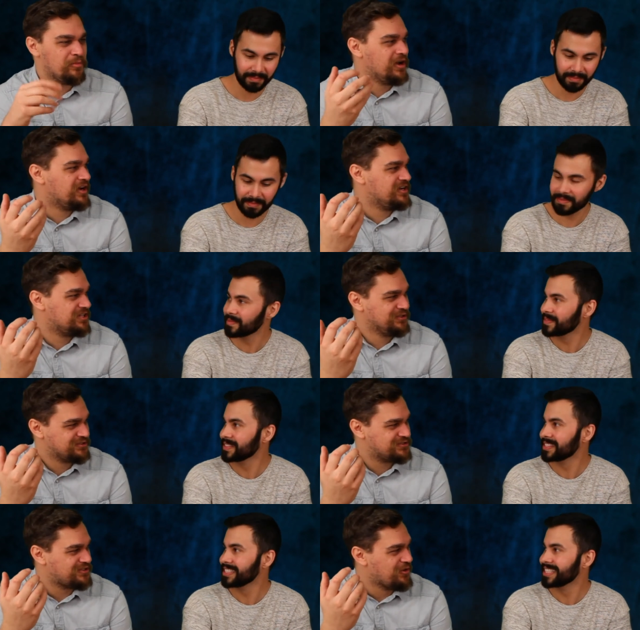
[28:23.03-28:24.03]
Speaker 1: oh my gosh, I
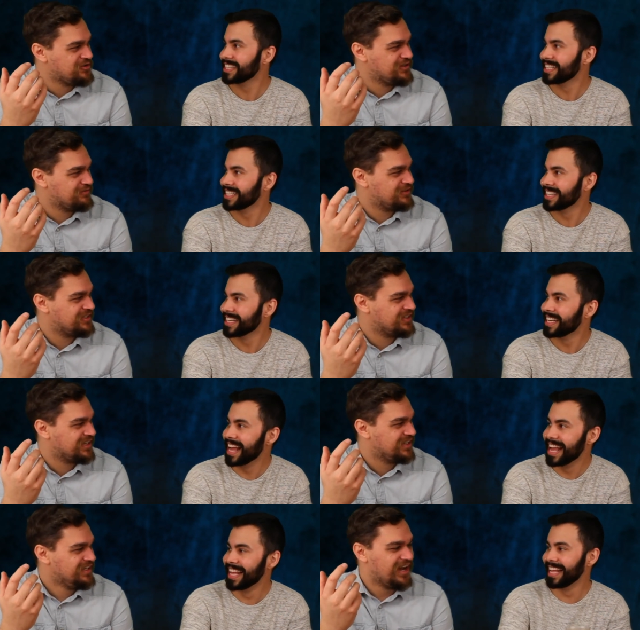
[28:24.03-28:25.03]
look so different.
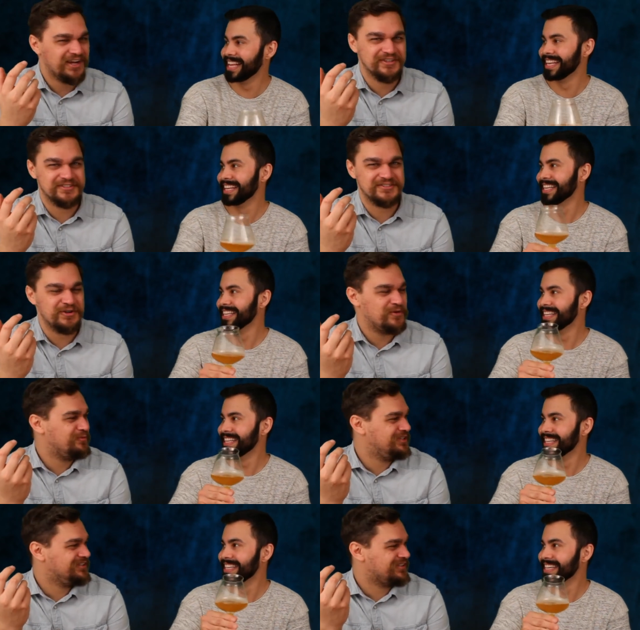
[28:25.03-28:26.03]
Like I look so
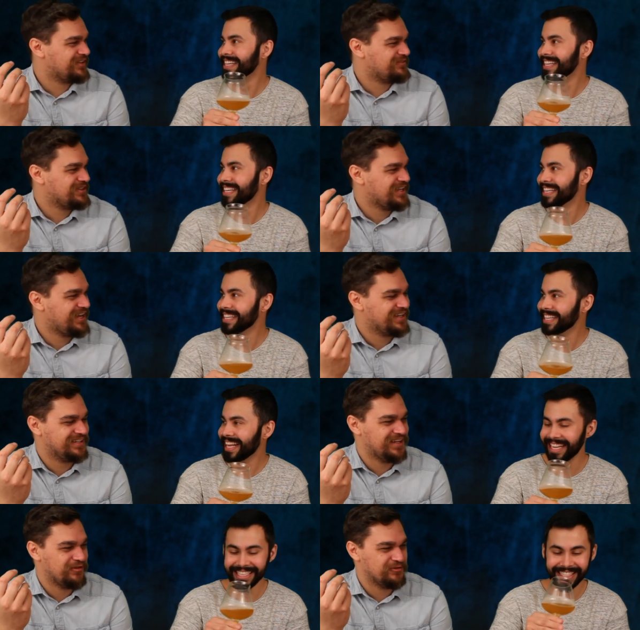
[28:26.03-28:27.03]
weird. Like what the heck?
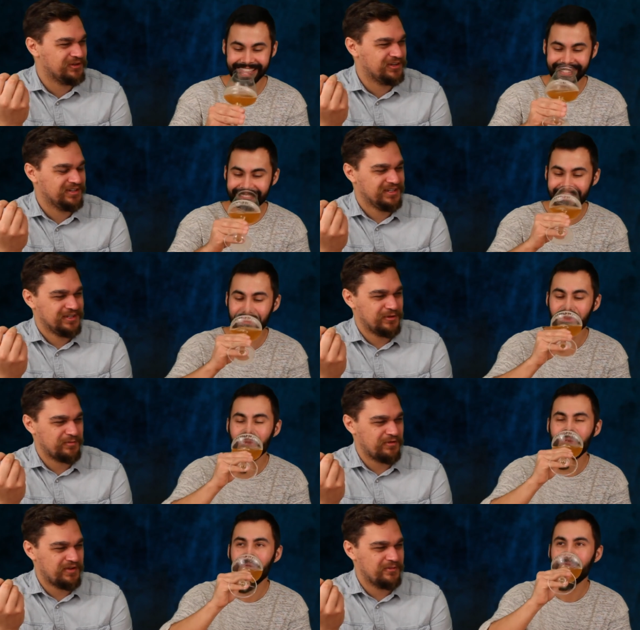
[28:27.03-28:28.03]
And everyone, like
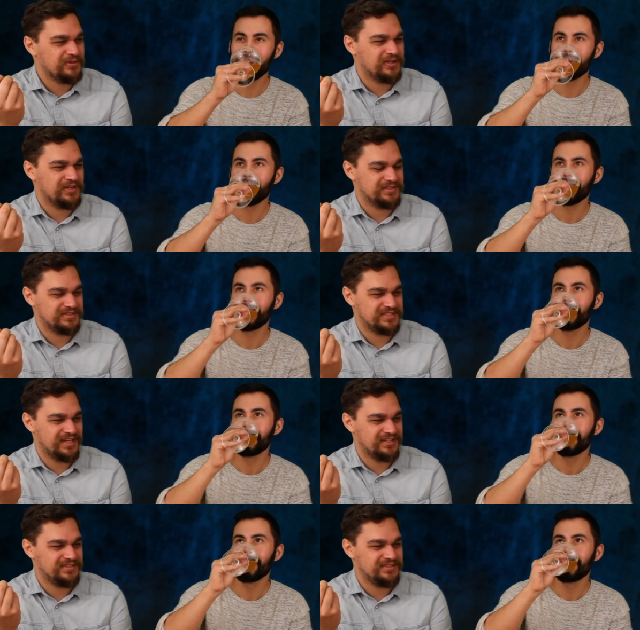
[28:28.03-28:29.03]
my family, they
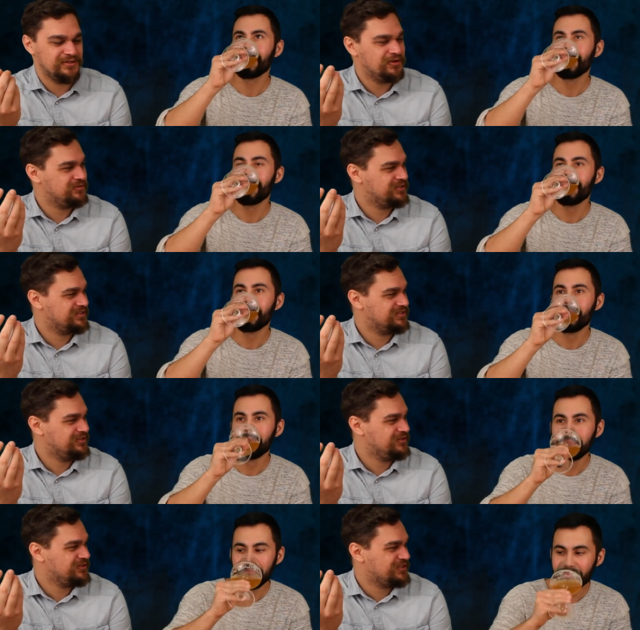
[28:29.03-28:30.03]
said, you don't look,
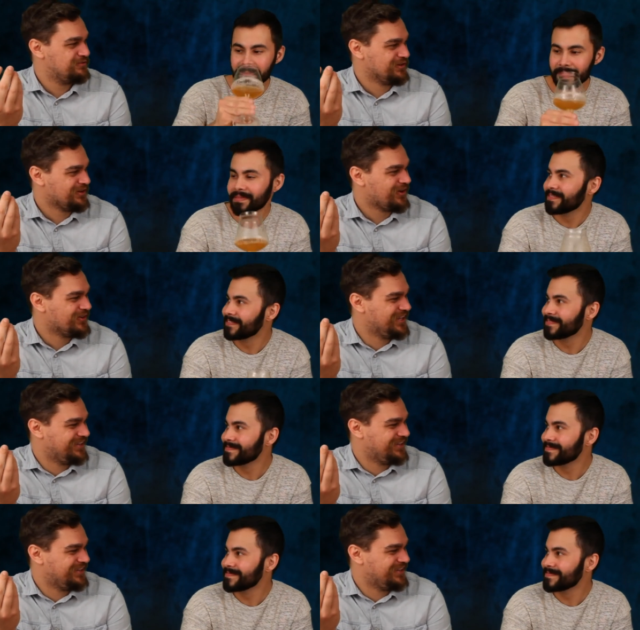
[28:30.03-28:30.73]
you don't look different at all.